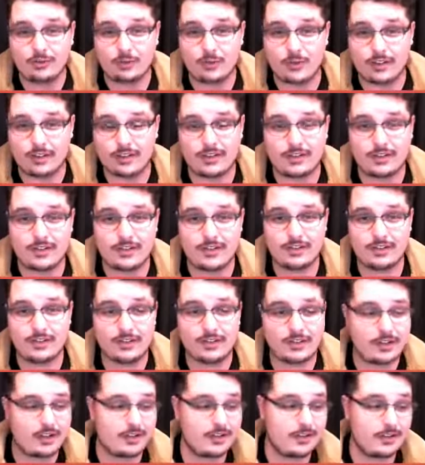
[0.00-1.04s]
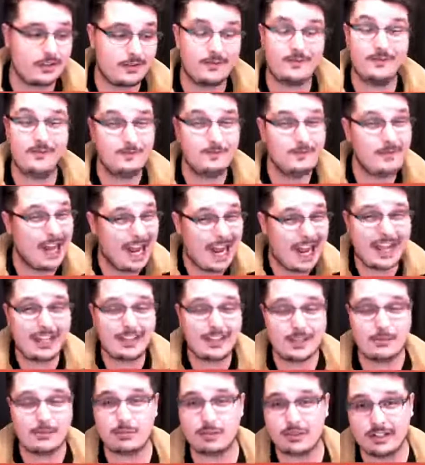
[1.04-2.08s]
which is a
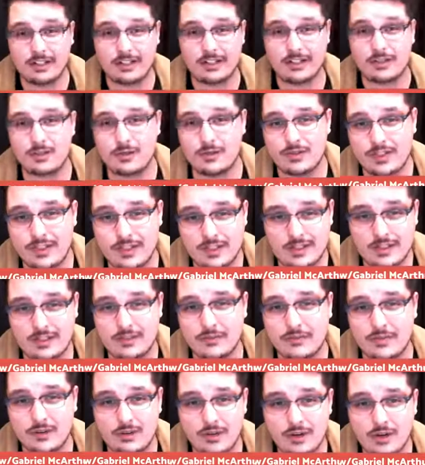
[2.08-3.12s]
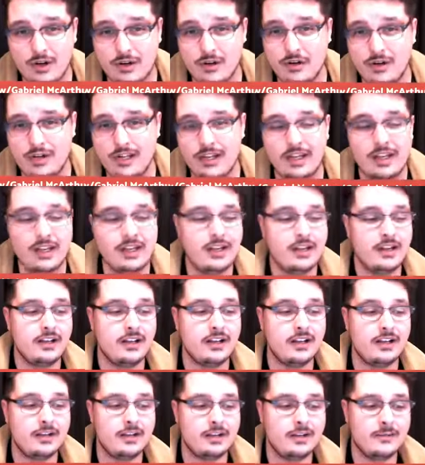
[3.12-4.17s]
highly political season of the show.
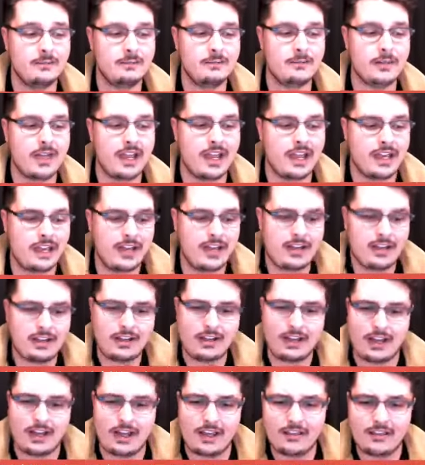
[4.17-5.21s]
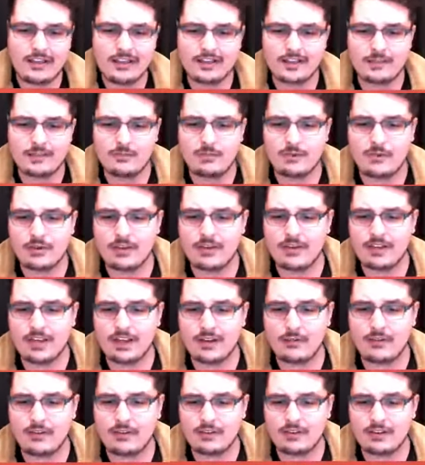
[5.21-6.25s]
And I think it's important
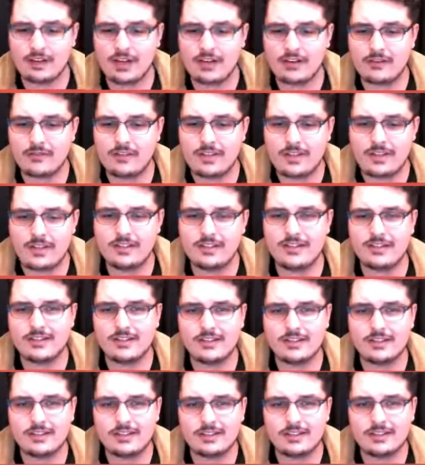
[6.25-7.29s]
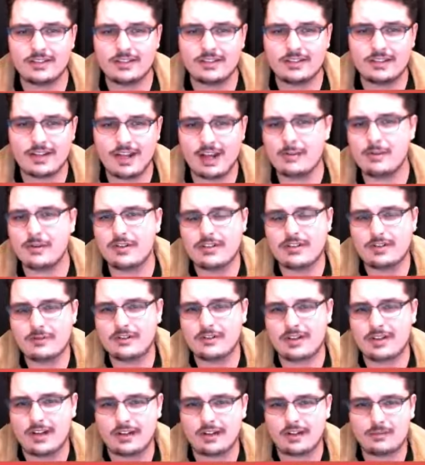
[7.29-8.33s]
that with a lot of these topics that we
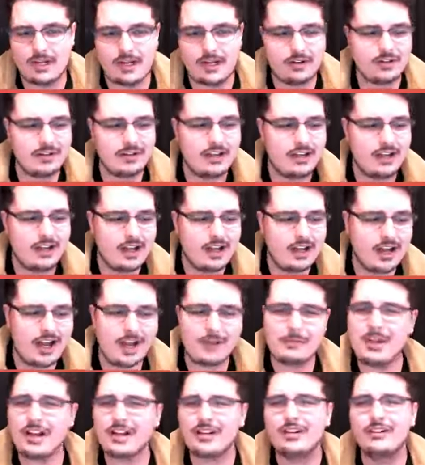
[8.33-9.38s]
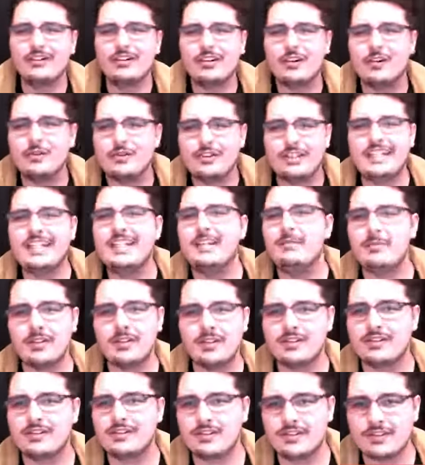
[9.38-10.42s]
talk about, I'm not going to go deep
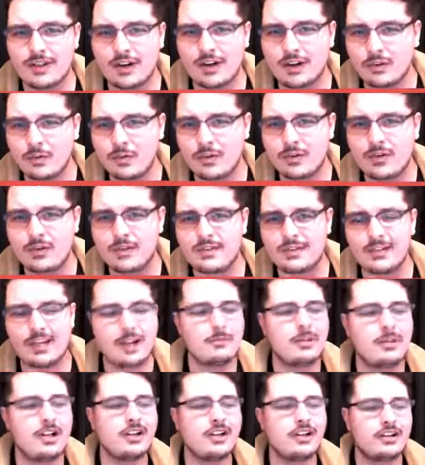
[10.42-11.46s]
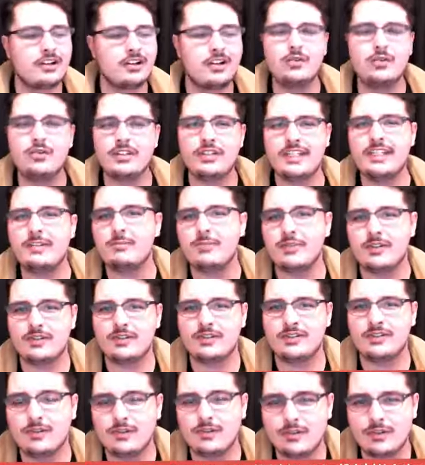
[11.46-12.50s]
into Star Wars. I'm not going to go deep
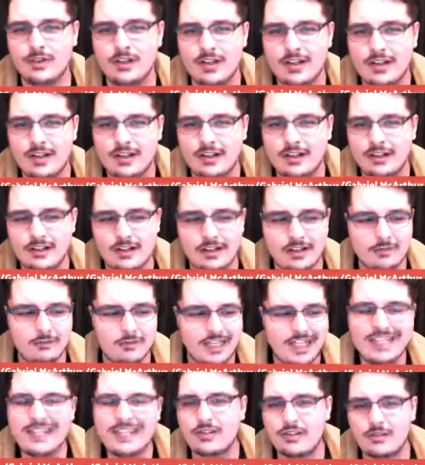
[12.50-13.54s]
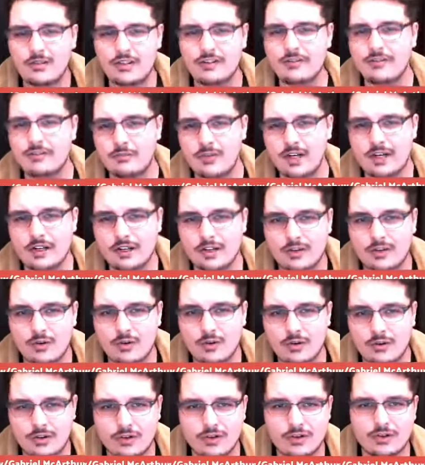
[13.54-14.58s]
into the history of American
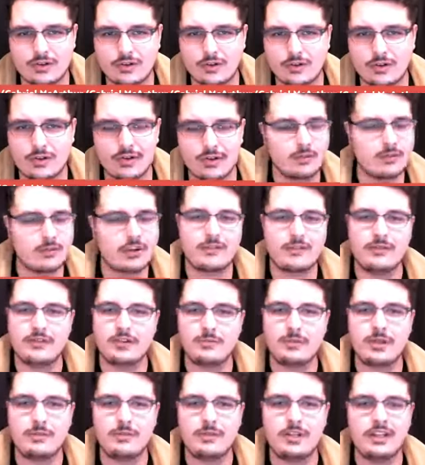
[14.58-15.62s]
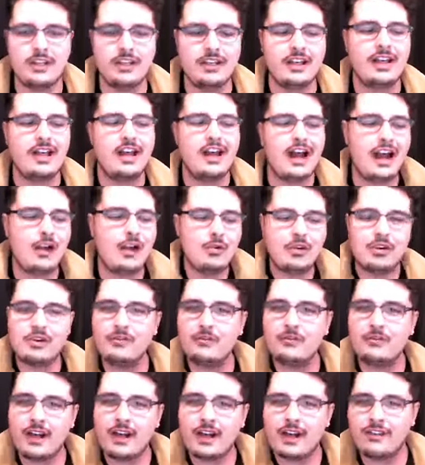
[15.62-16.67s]
Horror Story or whatever it may be. I want to
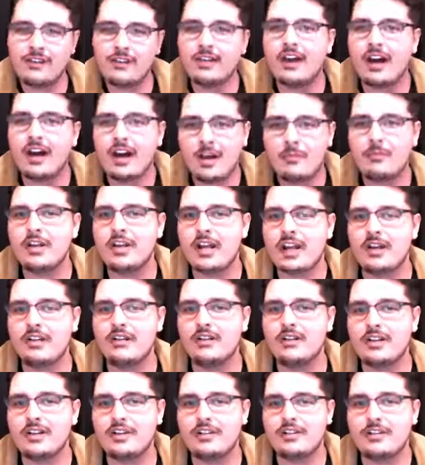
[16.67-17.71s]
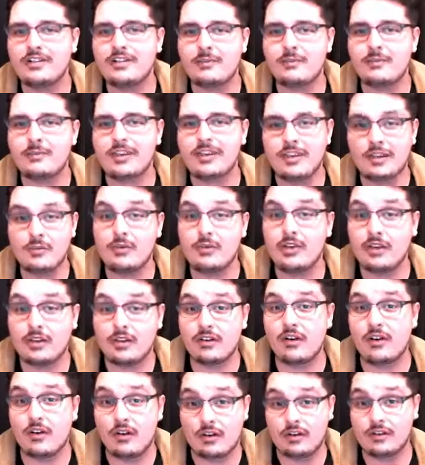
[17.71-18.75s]
find the commonalities, something that we can
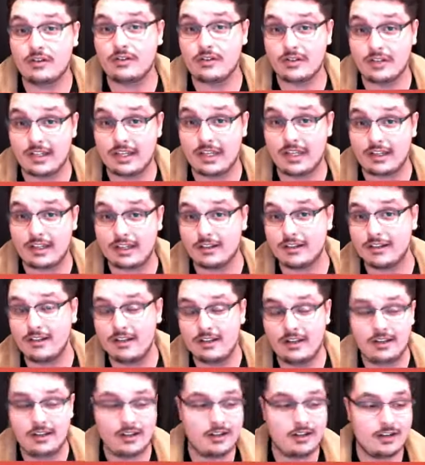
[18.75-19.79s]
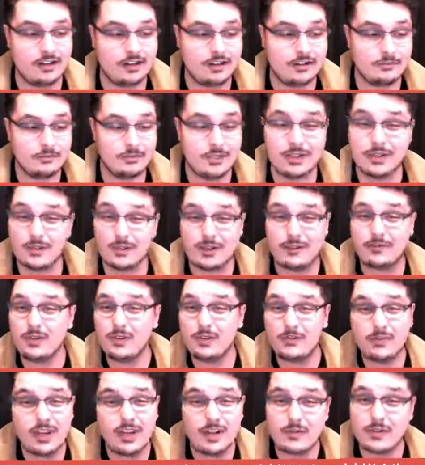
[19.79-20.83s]
all understand. You know, if
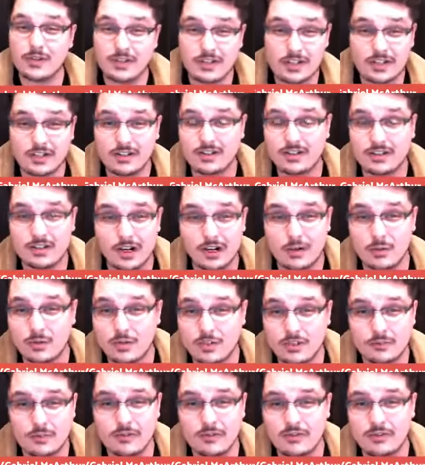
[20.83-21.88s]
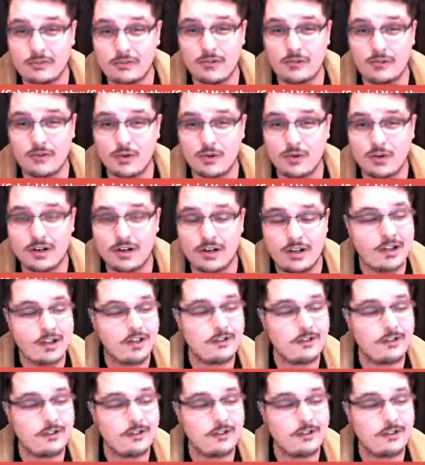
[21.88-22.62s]
you've never seen a Star Wars movie before,